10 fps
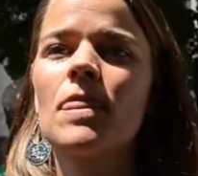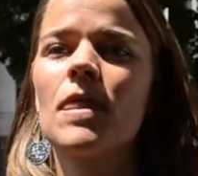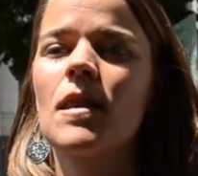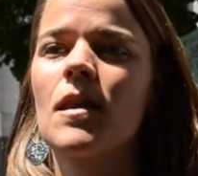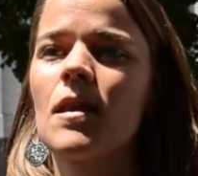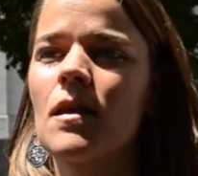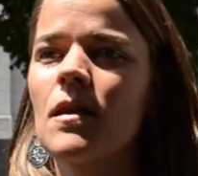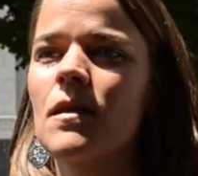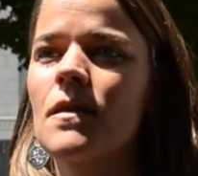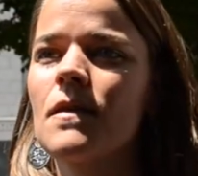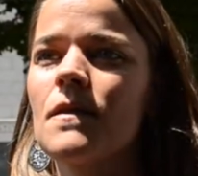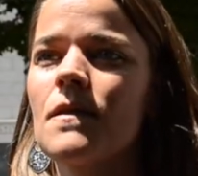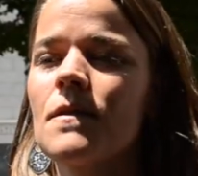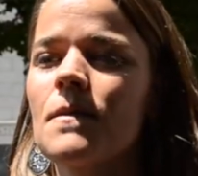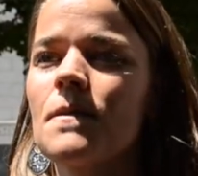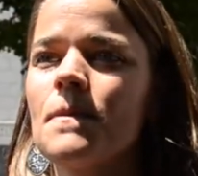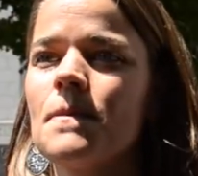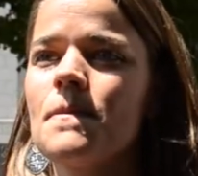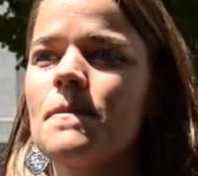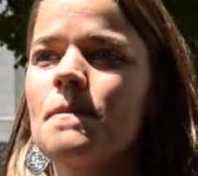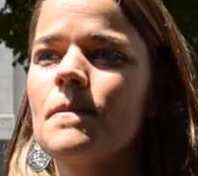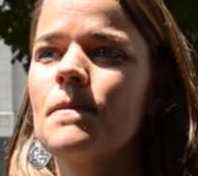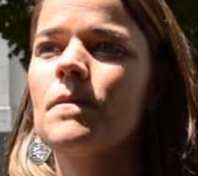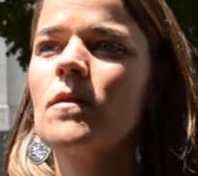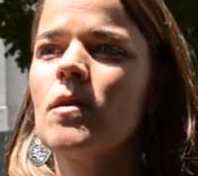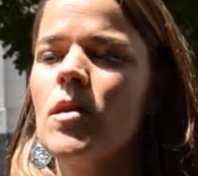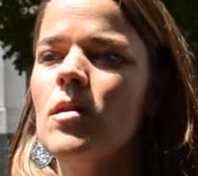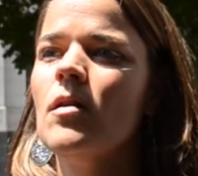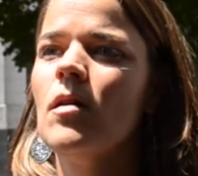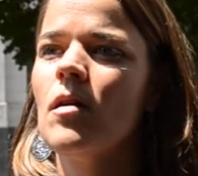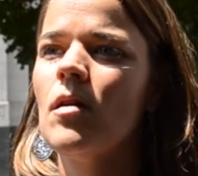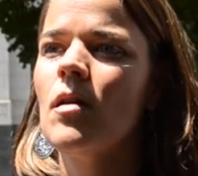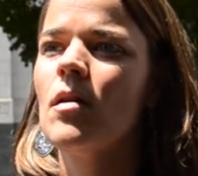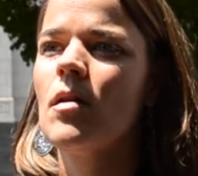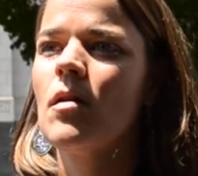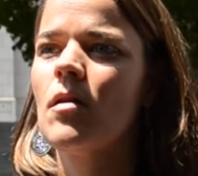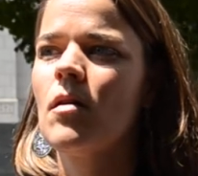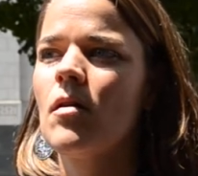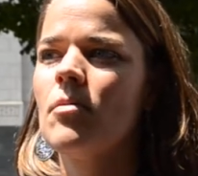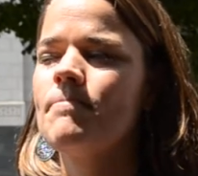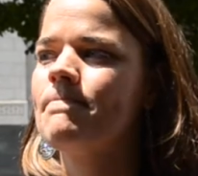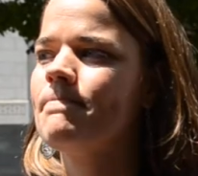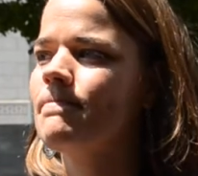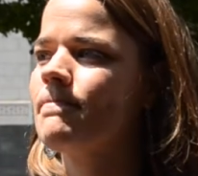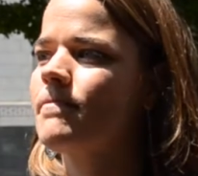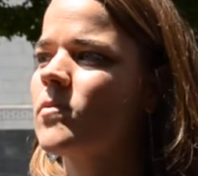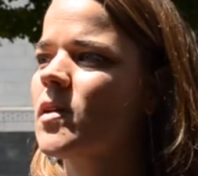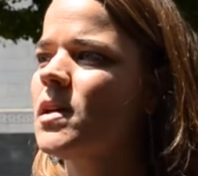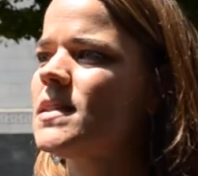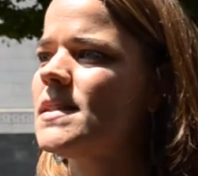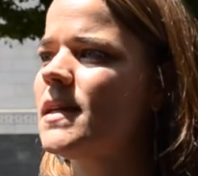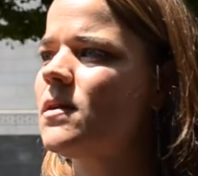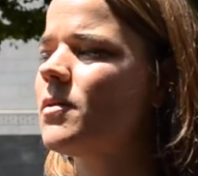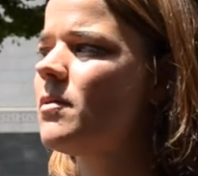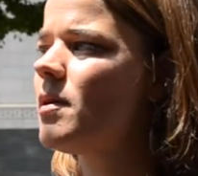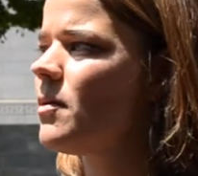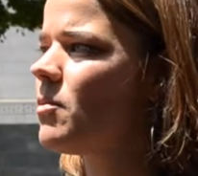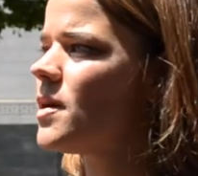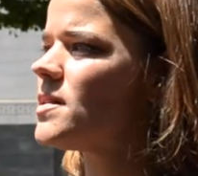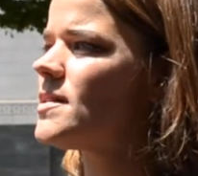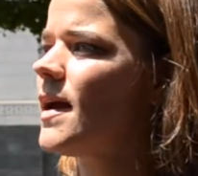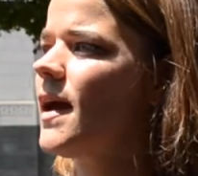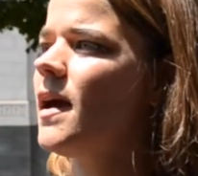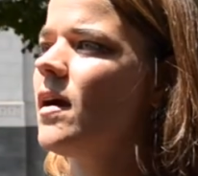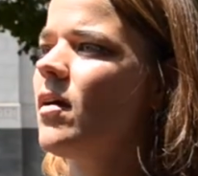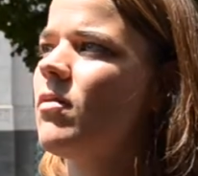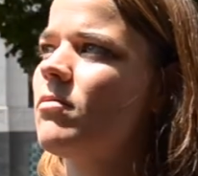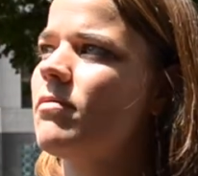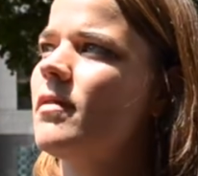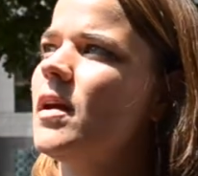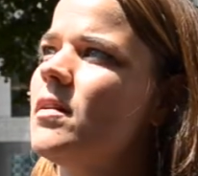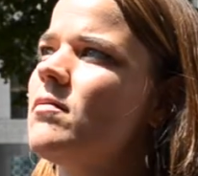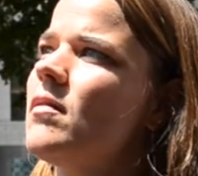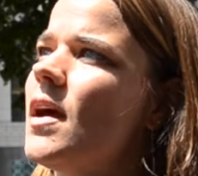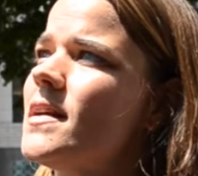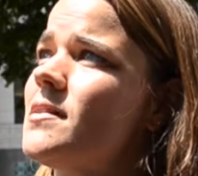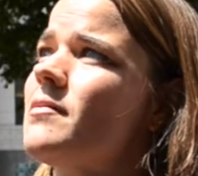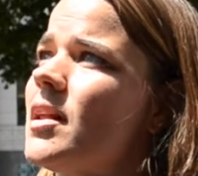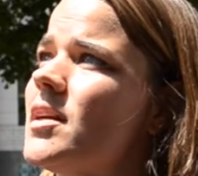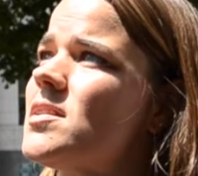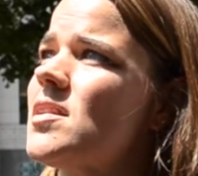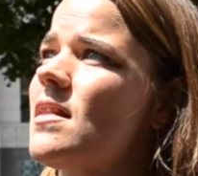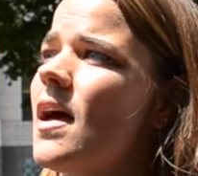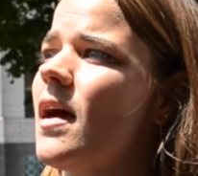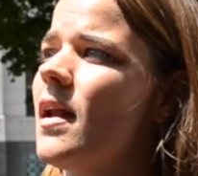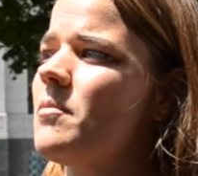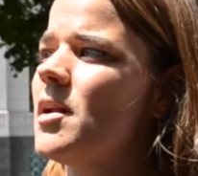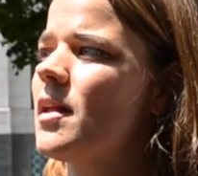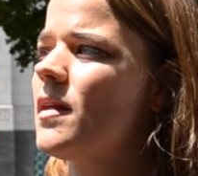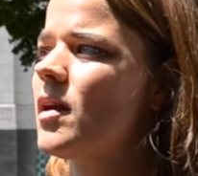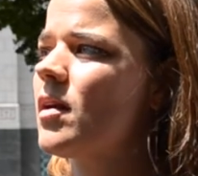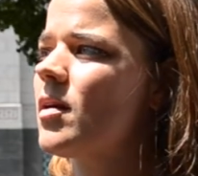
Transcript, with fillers: teeth of the legislation as it were. Let's see. What would I want to say as it relates to that? I mean, I think.